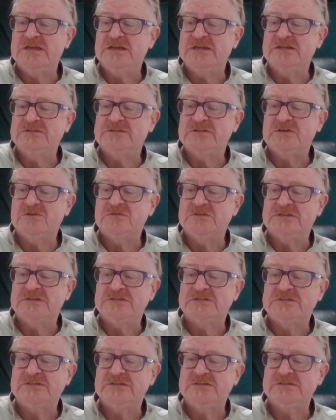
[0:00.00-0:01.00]
and
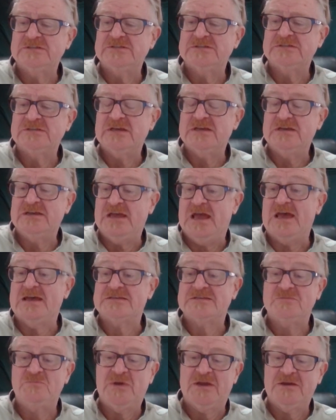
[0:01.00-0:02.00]
Odysseus
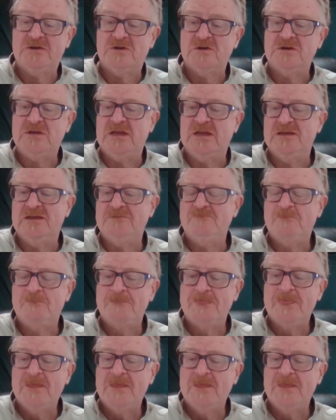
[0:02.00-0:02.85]
as a beggar again.